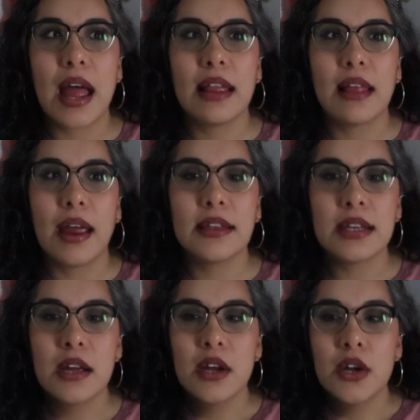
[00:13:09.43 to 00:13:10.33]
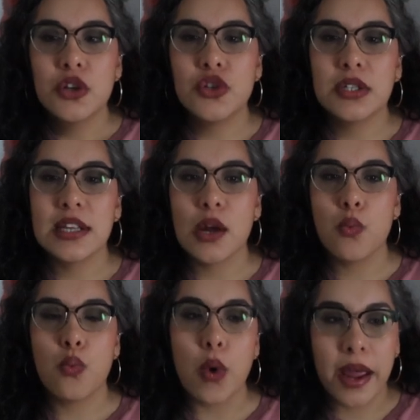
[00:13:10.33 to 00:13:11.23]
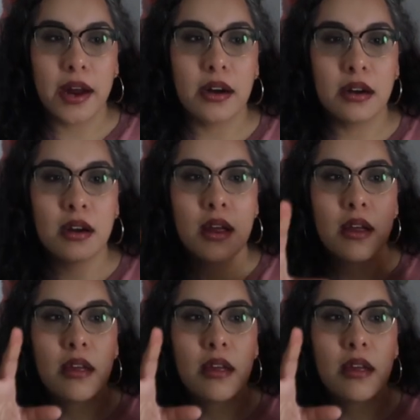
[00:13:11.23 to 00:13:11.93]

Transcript: I liked to see where